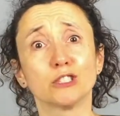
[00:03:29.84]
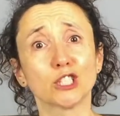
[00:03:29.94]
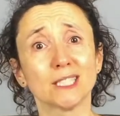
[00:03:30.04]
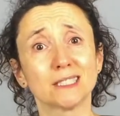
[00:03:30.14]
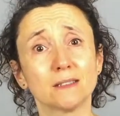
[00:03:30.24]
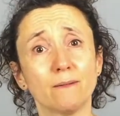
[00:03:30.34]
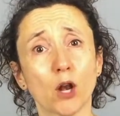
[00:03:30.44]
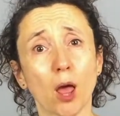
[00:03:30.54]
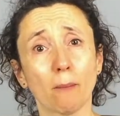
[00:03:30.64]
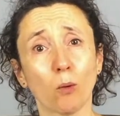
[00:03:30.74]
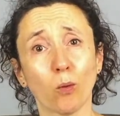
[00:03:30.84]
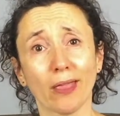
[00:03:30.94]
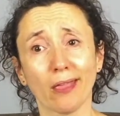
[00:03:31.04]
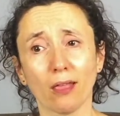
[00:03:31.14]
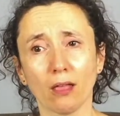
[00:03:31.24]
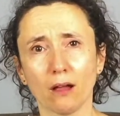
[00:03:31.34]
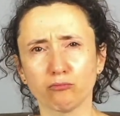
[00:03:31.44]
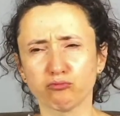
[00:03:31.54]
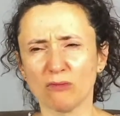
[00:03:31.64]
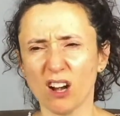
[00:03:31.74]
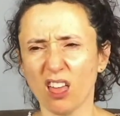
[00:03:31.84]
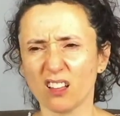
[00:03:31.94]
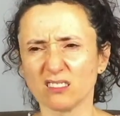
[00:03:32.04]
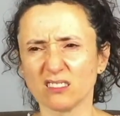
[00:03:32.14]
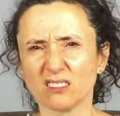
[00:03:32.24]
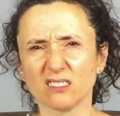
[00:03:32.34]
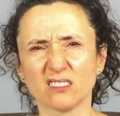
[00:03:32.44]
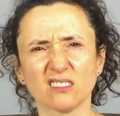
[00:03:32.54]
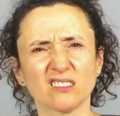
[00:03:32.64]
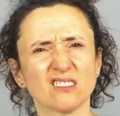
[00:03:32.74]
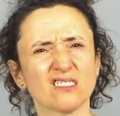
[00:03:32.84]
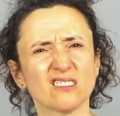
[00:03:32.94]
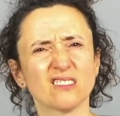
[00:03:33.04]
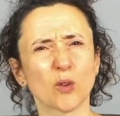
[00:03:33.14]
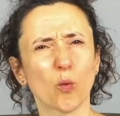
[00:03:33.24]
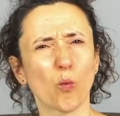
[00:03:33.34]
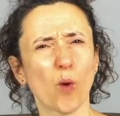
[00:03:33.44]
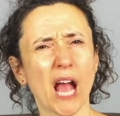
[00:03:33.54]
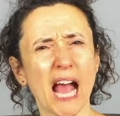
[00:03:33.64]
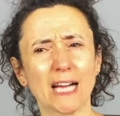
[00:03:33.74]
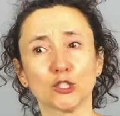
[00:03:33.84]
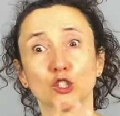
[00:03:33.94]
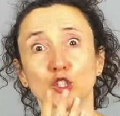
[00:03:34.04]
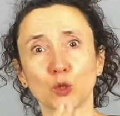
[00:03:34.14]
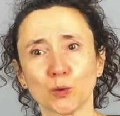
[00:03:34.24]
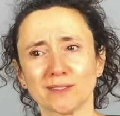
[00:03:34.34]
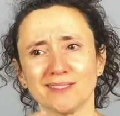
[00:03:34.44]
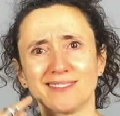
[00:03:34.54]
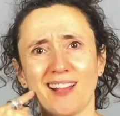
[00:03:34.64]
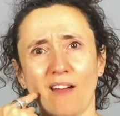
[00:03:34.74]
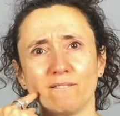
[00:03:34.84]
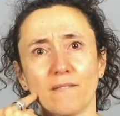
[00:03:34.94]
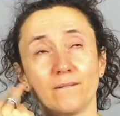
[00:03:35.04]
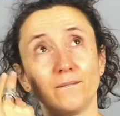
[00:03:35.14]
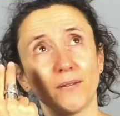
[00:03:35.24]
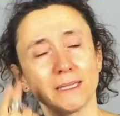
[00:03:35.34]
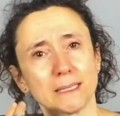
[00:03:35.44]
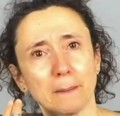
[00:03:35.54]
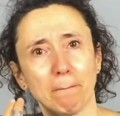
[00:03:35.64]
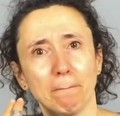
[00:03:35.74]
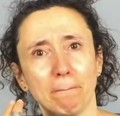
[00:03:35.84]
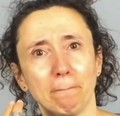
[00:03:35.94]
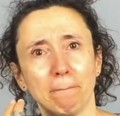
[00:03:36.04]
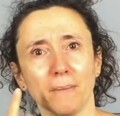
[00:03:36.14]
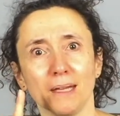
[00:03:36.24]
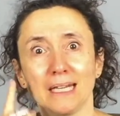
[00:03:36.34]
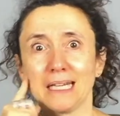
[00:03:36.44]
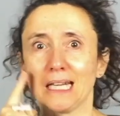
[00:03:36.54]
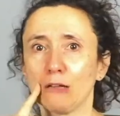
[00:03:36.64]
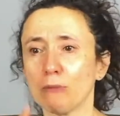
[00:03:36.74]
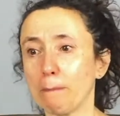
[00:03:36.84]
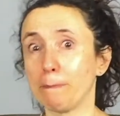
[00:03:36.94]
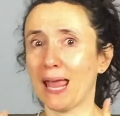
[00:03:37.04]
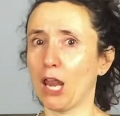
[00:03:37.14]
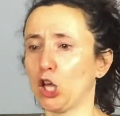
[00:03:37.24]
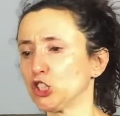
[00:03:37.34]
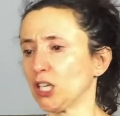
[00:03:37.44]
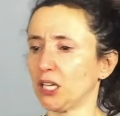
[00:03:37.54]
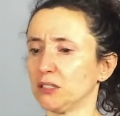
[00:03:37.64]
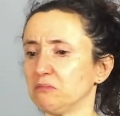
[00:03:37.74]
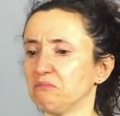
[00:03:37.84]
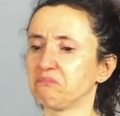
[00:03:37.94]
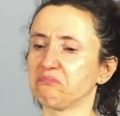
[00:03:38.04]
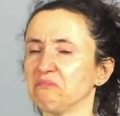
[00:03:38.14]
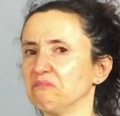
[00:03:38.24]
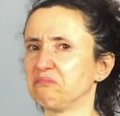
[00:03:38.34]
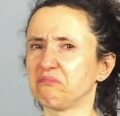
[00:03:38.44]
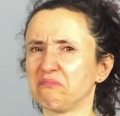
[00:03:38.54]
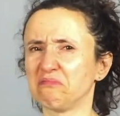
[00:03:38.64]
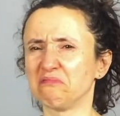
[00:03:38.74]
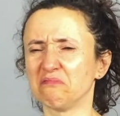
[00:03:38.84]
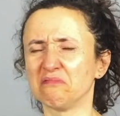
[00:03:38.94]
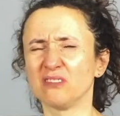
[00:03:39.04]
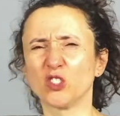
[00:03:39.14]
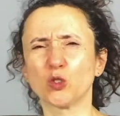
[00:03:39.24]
It was during the research and development week for the play that I realised having the deaf character as the victim being oppressed by their hearing manager was